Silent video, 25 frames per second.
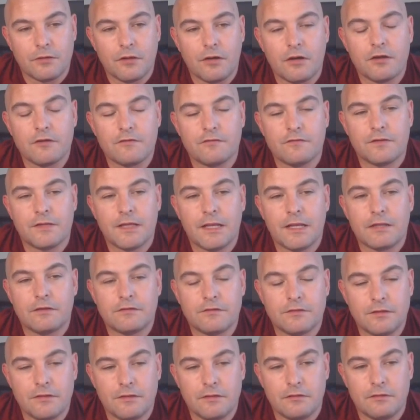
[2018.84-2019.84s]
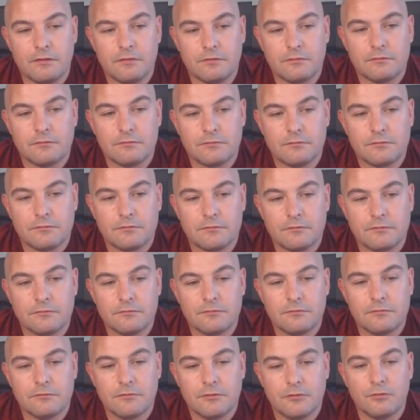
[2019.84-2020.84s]
fidelity
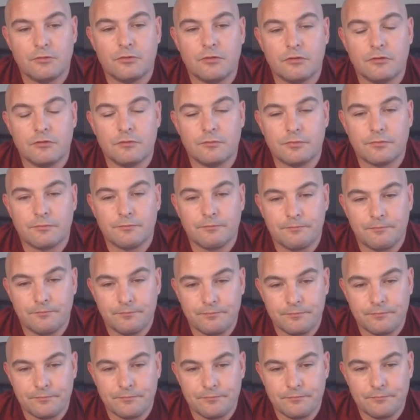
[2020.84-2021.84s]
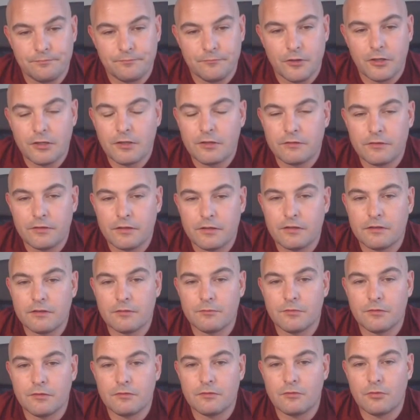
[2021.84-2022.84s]
OODA loop, right? I think it can
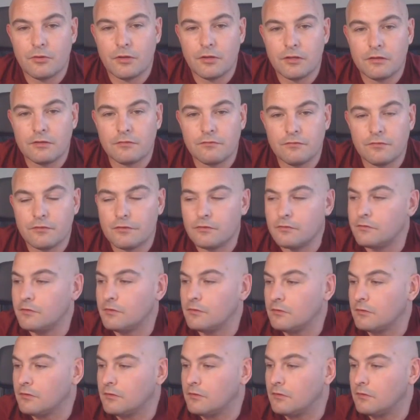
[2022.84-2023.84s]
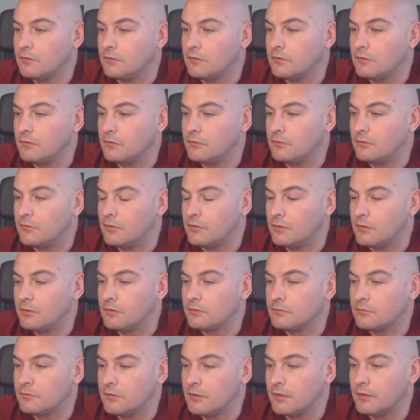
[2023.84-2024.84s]
be quite confusing looking at the
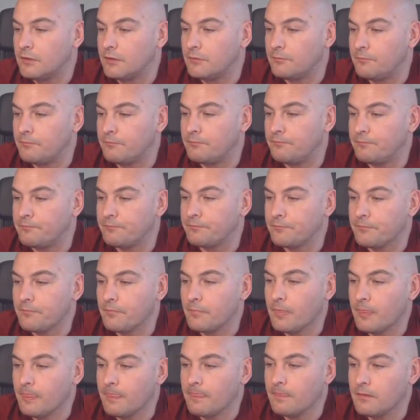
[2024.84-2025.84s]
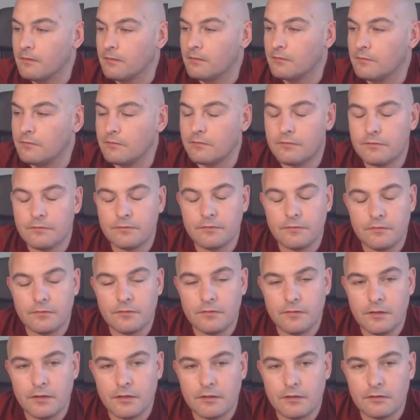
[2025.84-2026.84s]
OODA.
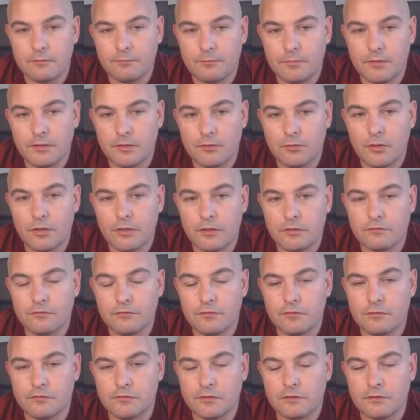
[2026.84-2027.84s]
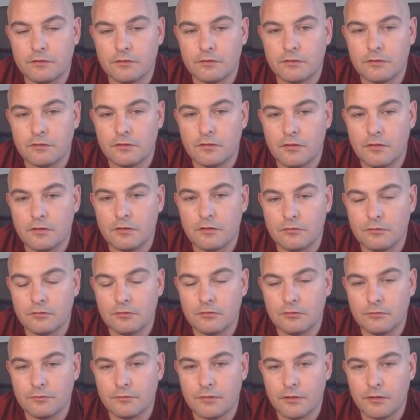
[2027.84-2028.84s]
It can be quite confusing looking at the OODA
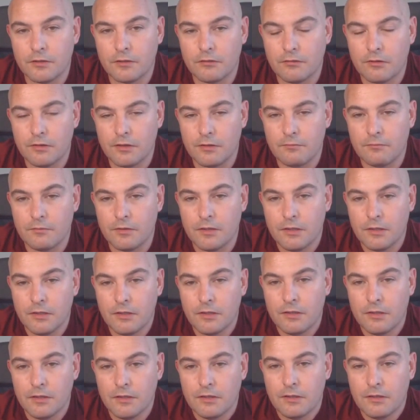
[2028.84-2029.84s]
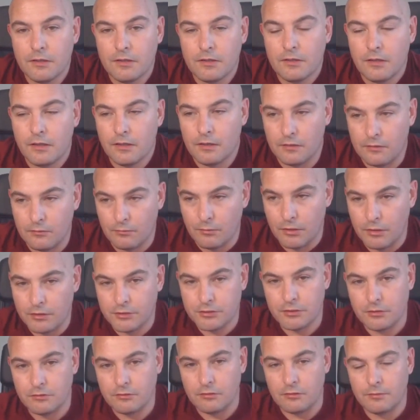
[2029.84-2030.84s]
loop diagram, the one I
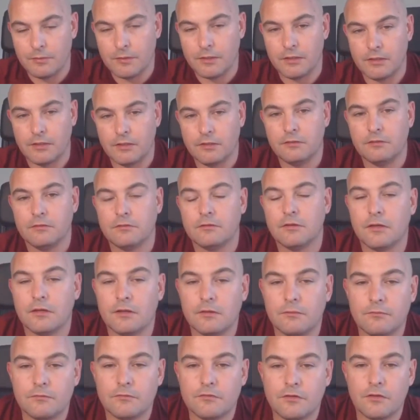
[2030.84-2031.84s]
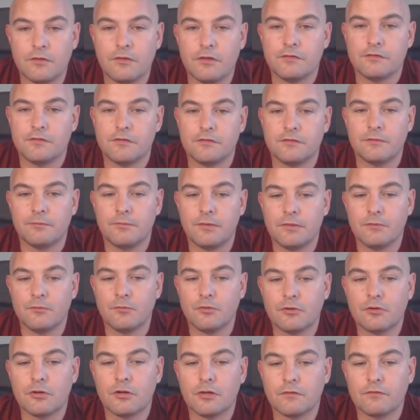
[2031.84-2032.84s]
showed at the beginning. So this is a bit
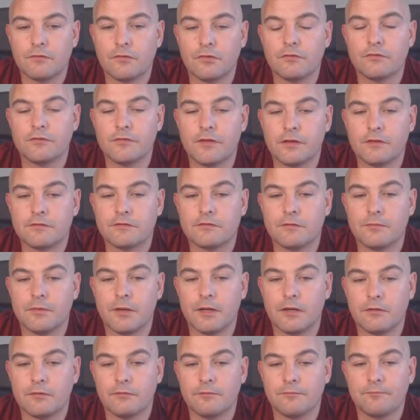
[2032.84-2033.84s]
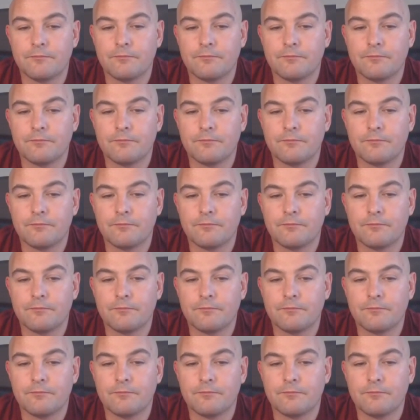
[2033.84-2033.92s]
more kind of context about,